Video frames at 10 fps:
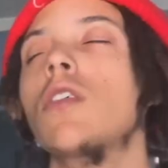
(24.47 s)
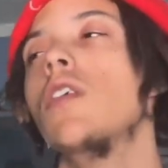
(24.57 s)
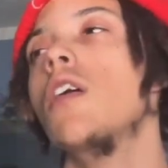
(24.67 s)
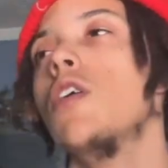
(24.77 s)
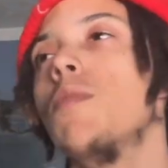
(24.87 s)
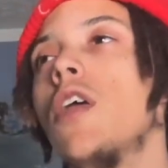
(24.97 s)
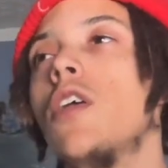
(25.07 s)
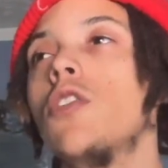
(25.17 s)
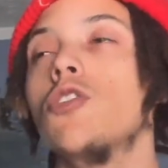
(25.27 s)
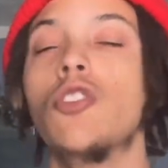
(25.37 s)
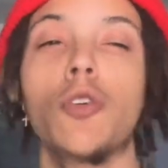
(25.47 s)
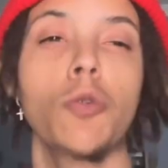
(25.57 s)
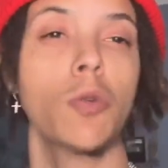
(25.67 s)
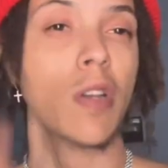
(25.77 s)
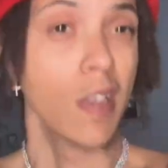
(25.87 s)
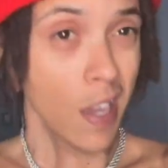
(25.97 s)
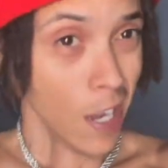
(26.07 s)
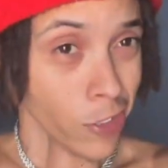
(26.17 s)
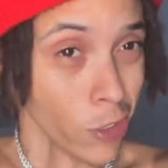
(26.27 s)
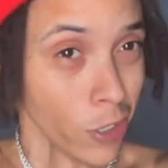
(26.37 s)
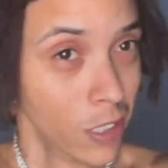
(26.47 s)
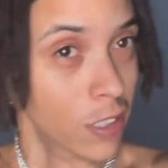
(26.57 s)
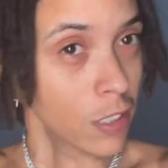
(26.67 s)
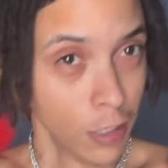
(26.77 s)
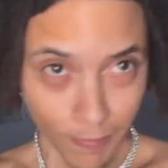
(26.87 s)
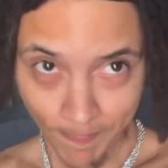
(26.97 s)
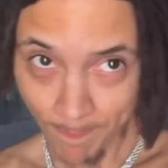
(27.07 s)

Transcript: Got a banger. So as y'all can see,